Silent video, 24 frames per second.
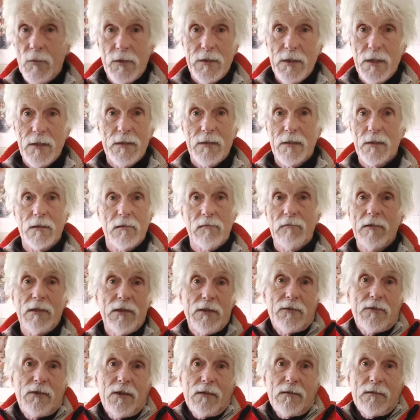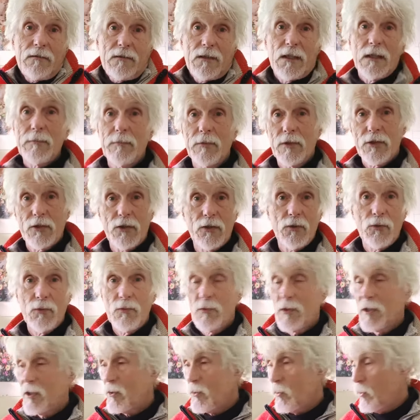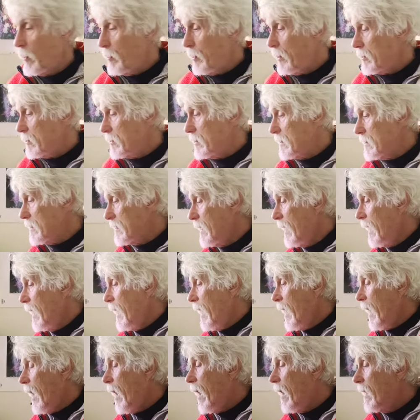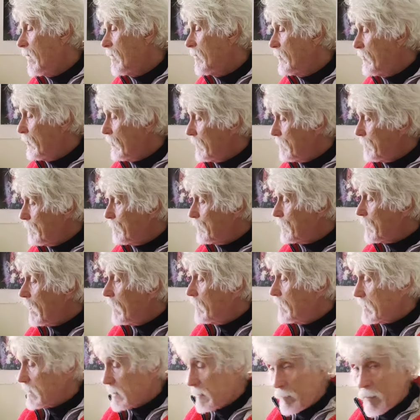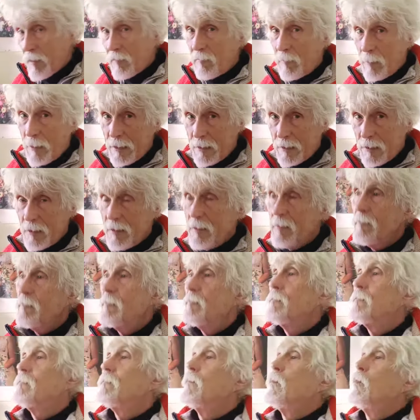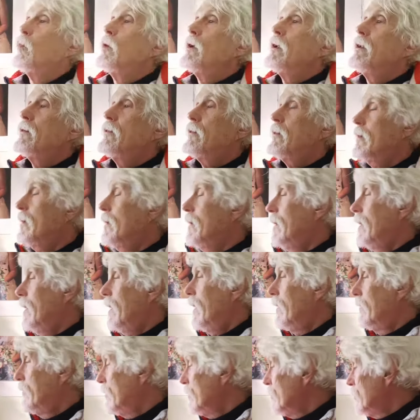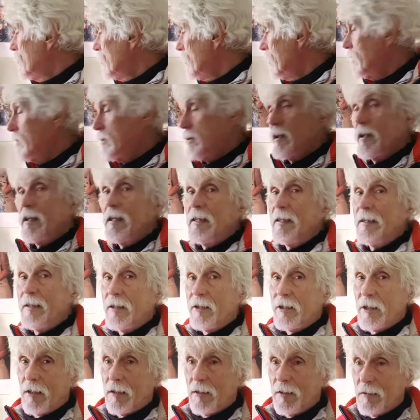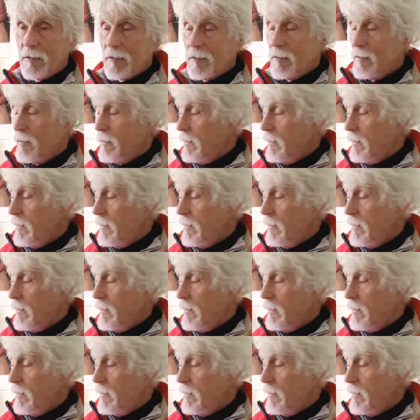the Z6 III just seems to tick all the boxes. I've experimented with a few shots in the dark.